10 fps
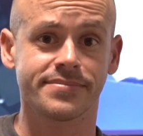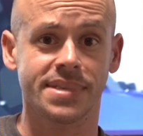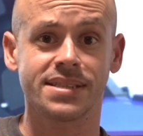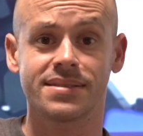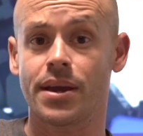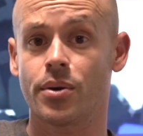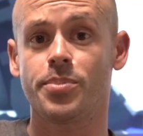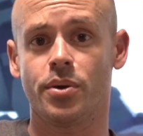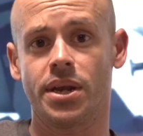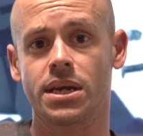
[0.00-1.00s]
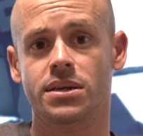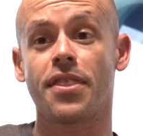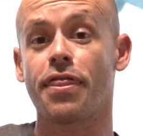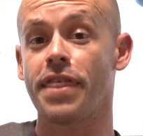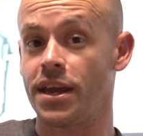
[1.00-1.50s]
it's therapeutic.
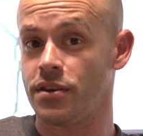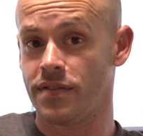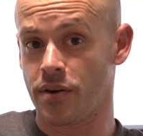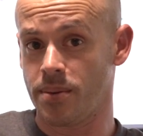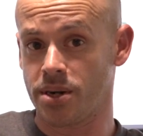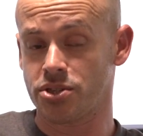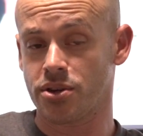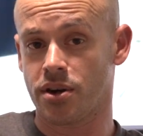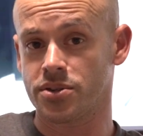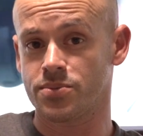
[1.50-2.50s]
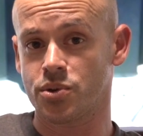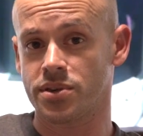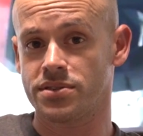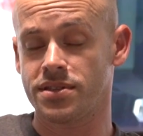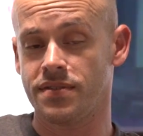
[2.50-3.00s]
Thank you very much to Awesome
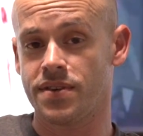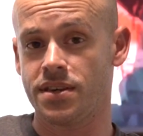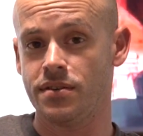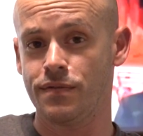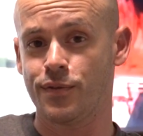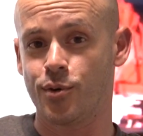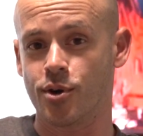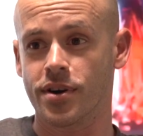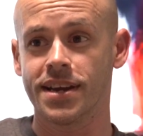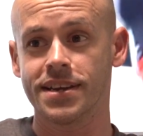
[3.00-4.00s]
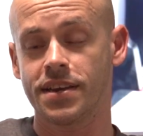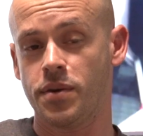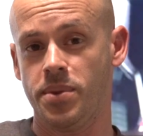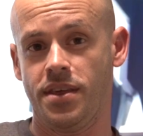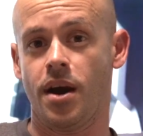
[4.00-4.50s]
Toys TV for
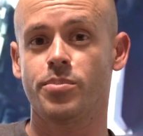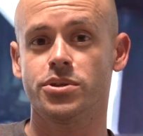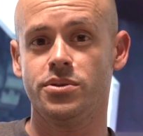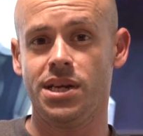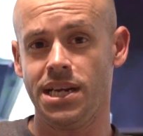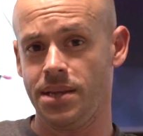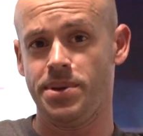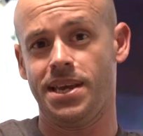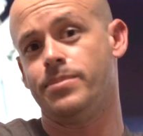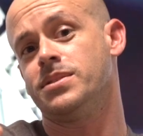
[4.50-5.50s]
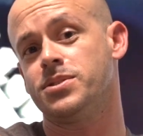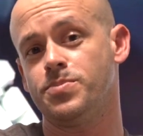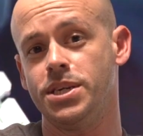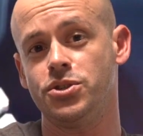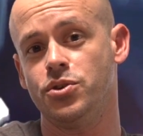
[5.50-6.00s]
giving me the opportunity to be able to
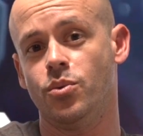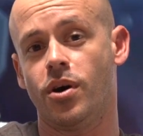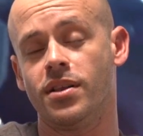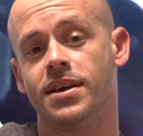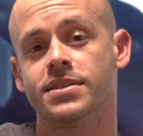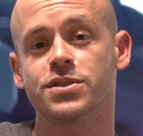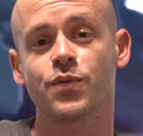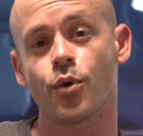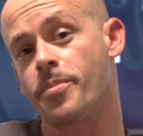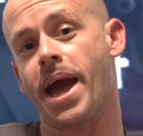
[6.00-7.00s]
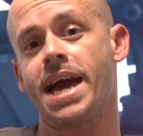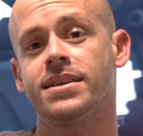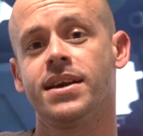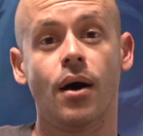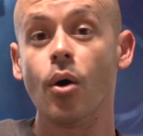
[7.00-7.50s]
speak to you all on this
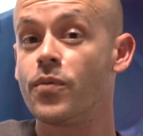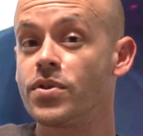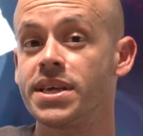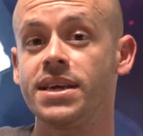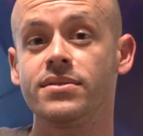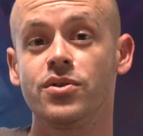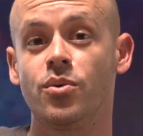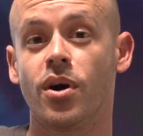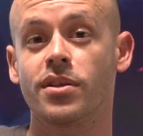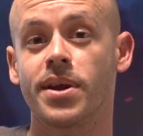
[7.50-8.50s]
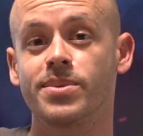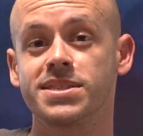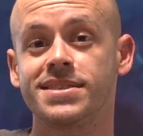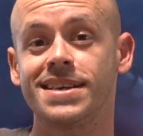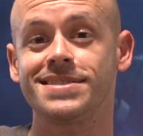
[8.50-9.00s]
format. Hopefully you all are able to
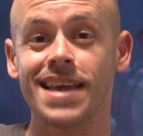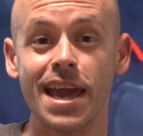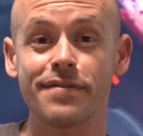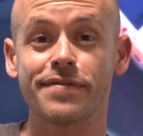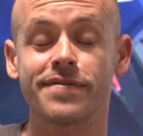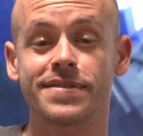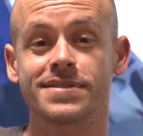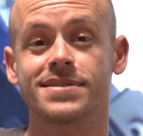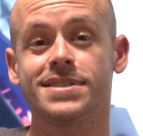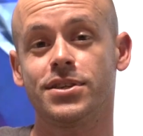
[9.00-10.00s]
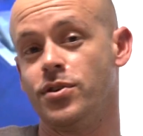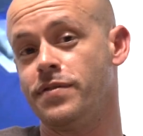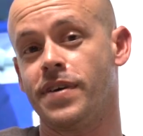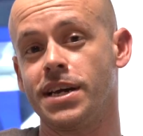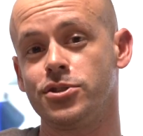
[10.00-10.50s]
stay safe, continue to
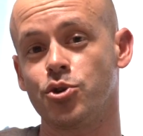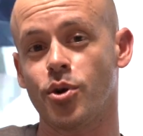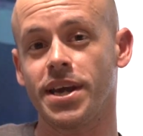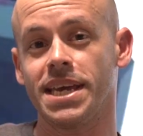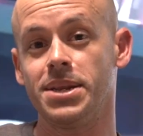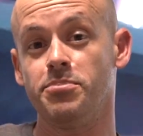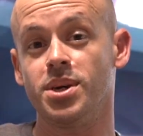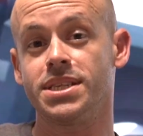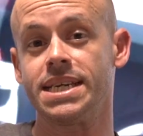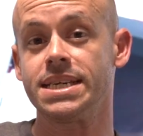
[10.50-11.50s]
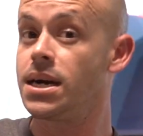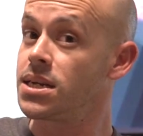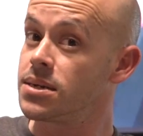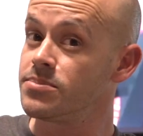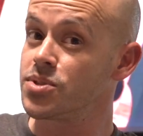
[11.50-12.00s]
find joy in building
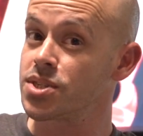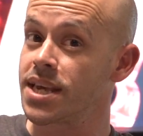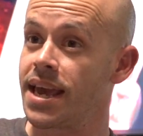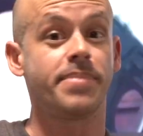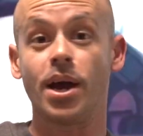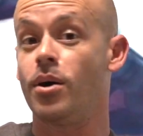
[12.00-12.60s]
Gundams. By